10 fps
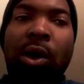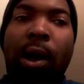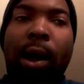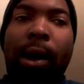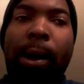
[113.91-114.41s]

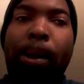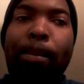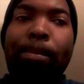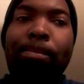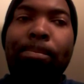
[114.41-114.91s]

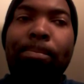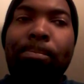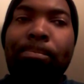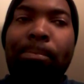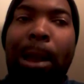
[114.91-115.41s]

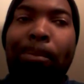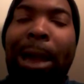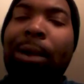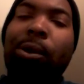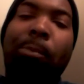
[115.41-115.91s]
I'm
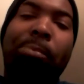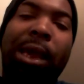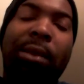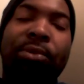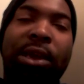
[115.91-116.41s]
not going to
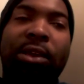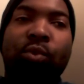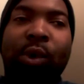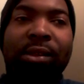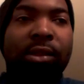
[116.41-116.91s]
blame James
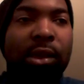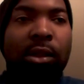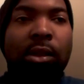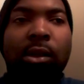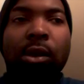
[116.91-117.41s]

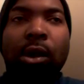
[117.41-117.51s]
Winston.